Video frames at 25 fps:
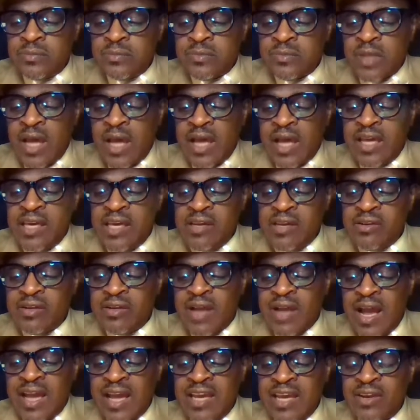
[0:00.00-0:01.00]
I hear
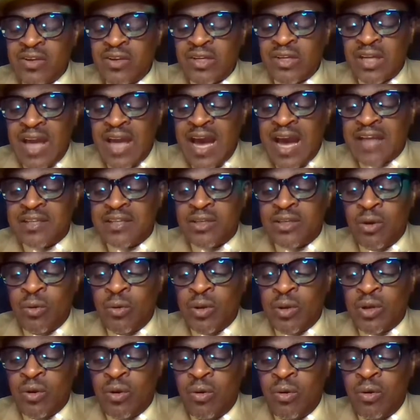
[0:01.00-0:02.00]
a lot
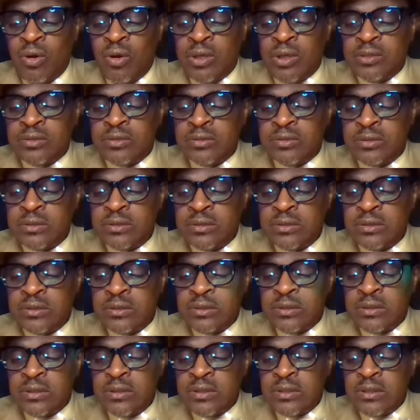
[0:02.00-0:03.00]
going on,
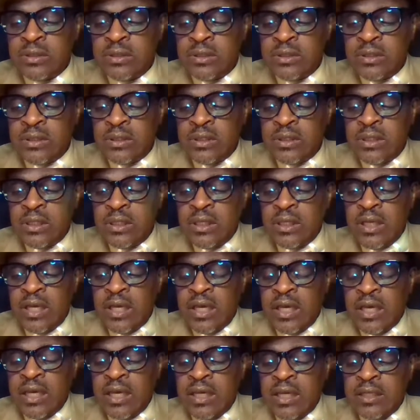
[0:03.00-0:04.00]

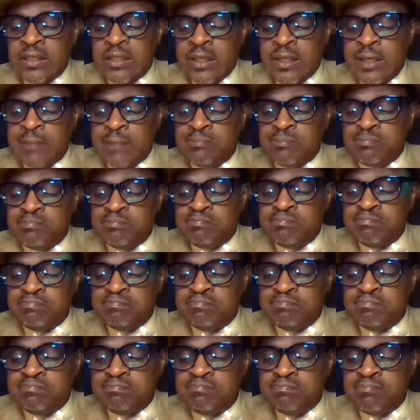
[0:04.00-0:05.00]
and
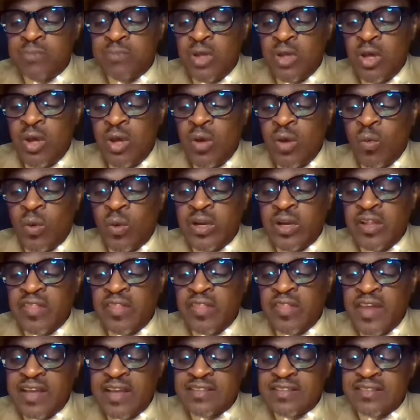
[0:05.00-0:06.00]
one of the
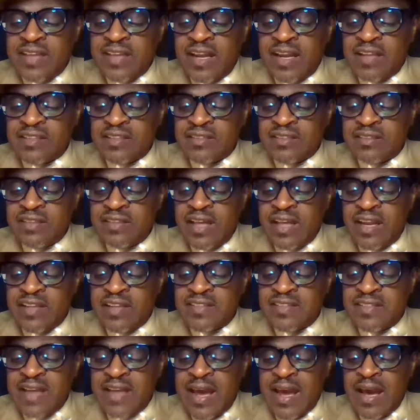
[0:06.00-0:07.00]
things that
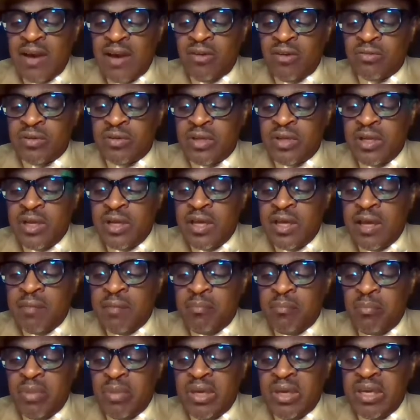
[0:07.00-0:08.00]
is now
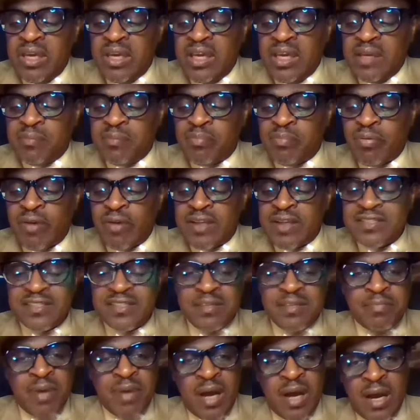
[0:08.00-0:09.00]
being pressed
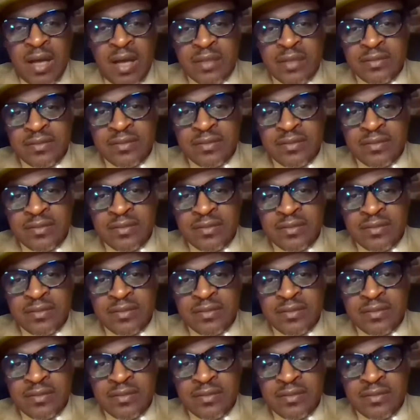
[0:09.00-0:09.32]
upon